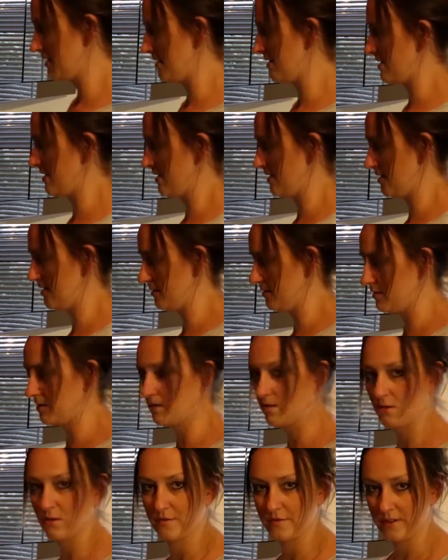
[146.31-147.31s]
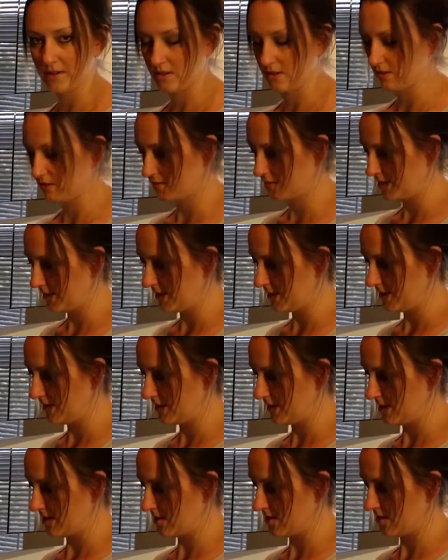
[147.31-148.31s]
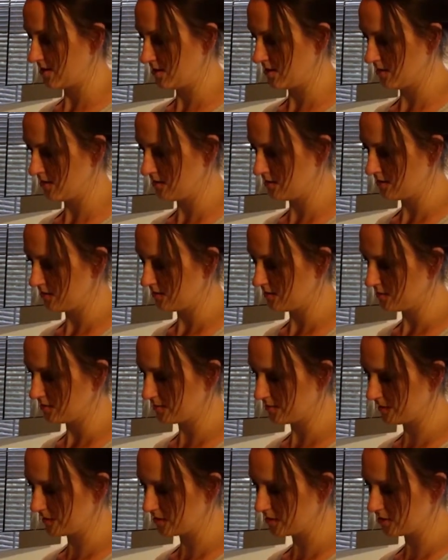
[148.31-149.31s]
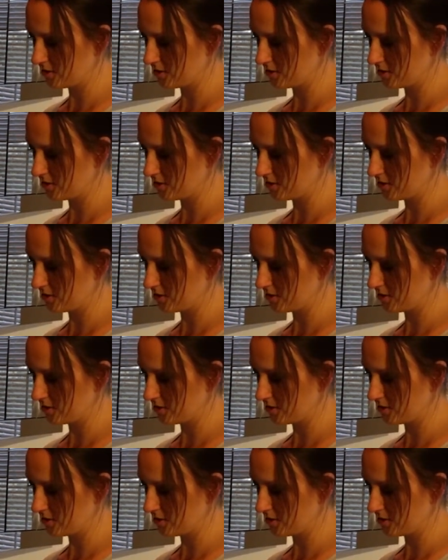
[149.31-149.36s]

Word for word: and off it goes the uh, tomato